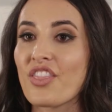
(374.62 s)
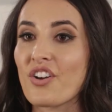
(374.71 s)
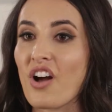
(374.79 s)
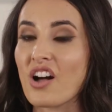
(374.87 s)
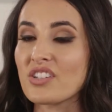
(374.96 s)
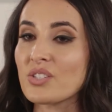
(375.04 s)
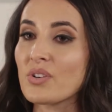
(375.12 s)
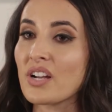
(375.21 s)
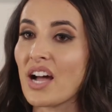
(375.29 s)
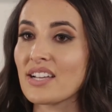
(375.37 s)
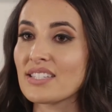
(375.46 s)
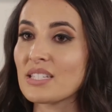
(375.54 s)
They're also a
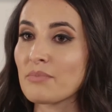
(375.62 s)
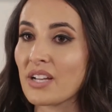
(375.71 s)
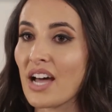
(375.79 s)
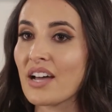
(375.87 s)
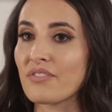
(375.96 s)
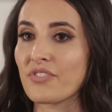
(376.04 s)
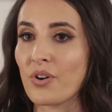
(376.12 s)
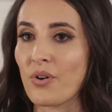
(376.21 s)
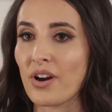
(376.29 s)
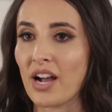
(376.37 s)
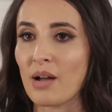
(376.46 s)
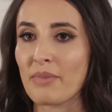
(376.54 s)
custom cut for
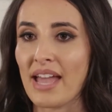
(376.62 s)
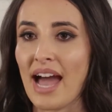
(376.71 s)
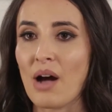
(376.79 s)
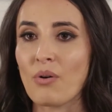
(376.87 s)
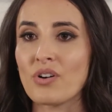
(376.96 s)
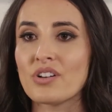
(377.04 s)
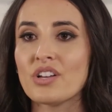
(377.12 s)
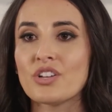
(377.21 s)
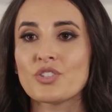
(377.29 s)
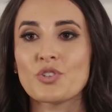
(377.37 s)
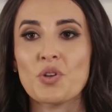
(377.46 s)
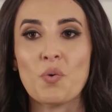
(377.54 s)
Origami Owl,
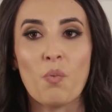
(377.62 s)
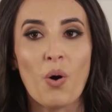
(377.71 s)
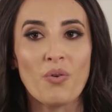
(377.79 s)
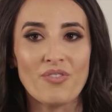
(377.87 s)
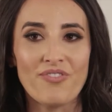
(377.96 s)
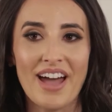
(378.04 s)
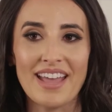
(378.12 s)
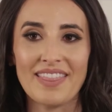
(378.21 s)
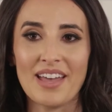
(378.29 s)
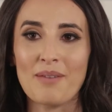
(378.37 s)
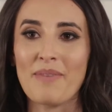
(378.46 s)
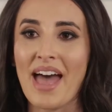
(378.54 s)
so you won't
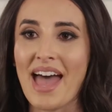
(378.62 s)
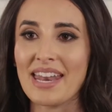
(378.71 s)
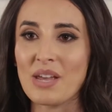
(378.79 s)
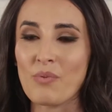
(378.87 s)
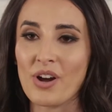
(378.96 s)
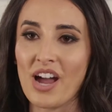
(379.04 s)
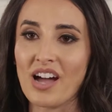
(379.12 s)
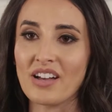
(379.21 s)
find them anywhere